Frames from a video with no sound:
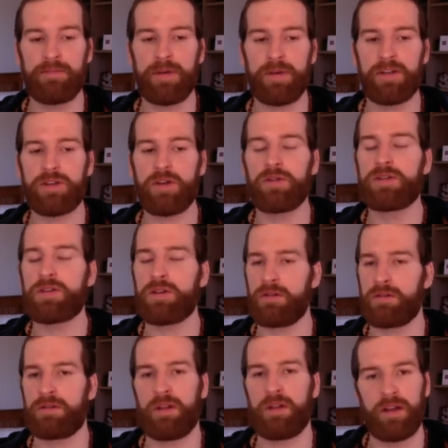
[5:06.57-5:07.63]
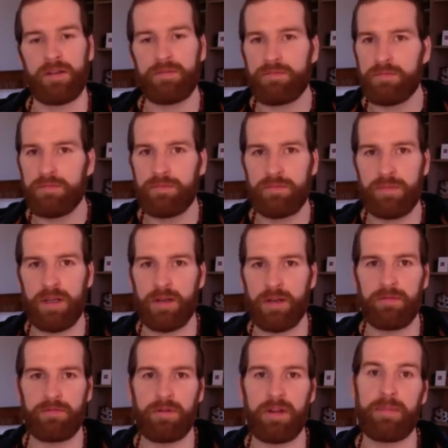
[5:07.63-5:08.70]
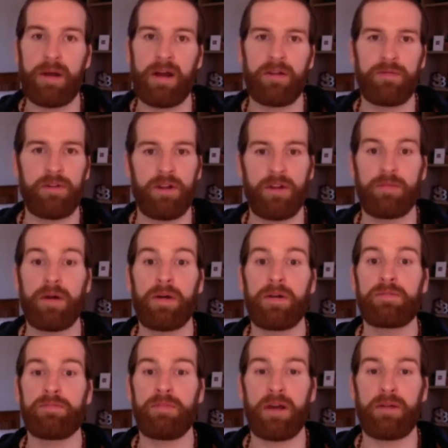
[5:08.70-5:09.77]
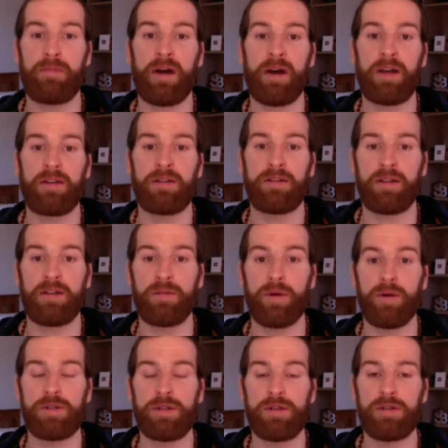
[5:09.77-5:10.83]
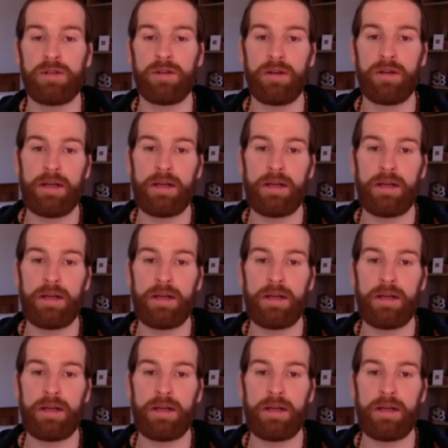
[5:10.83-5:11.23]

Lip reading: But it's also like being really powerful on my mind and emotions.